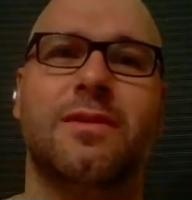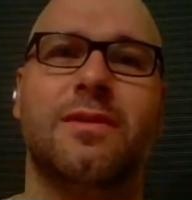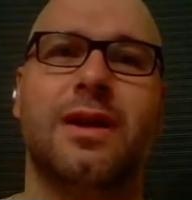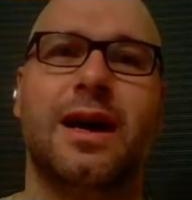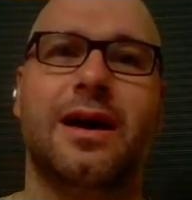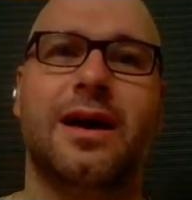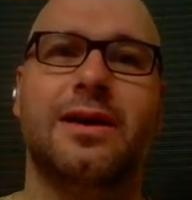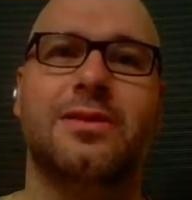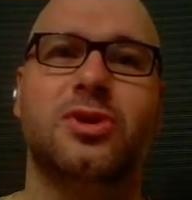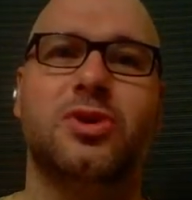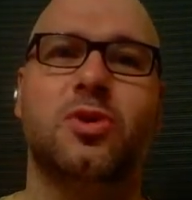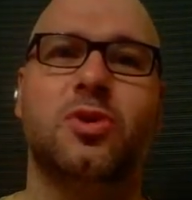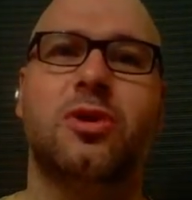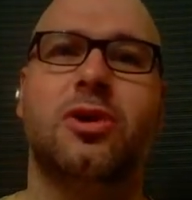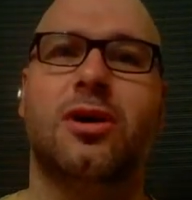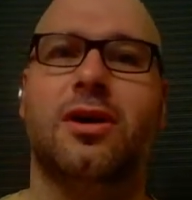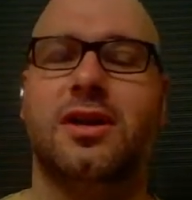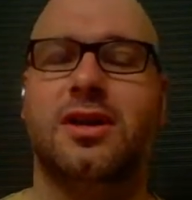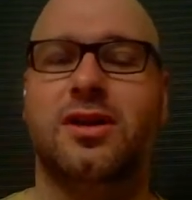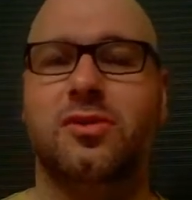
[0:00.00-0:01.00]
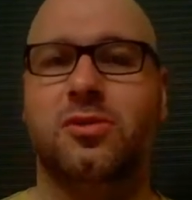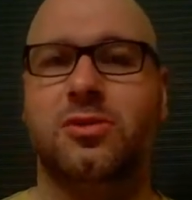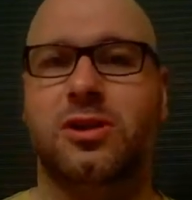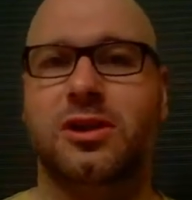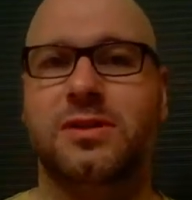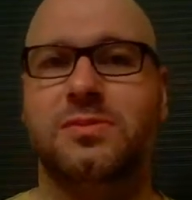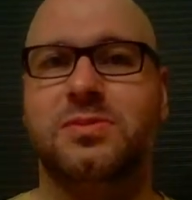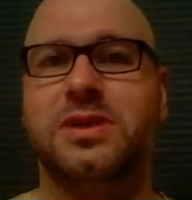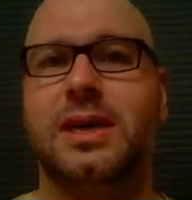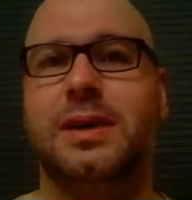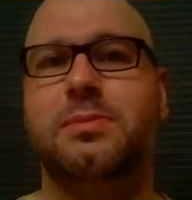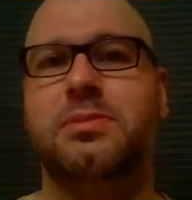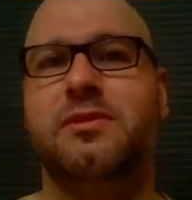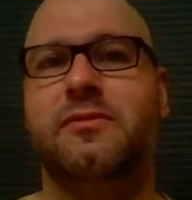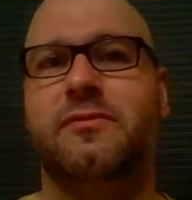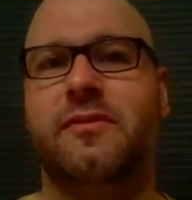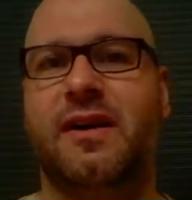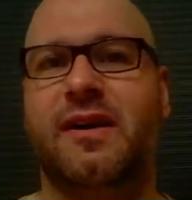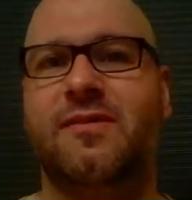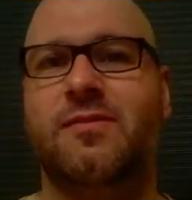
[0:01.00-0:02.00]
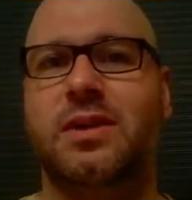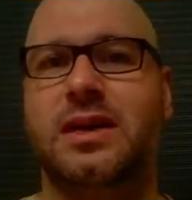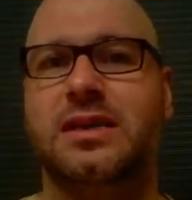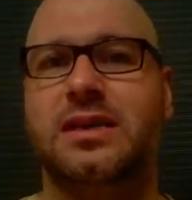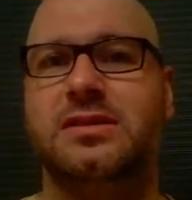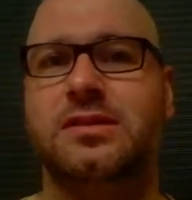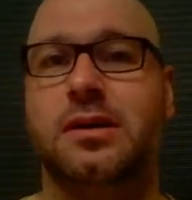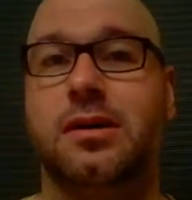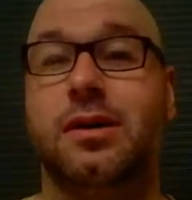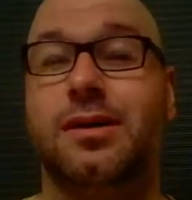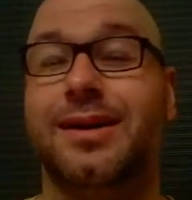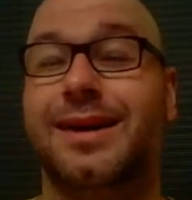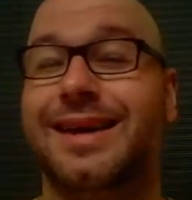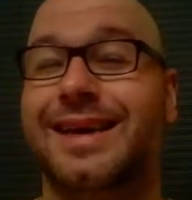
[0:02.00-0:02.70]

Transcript: audio clips up to 5 minutes long.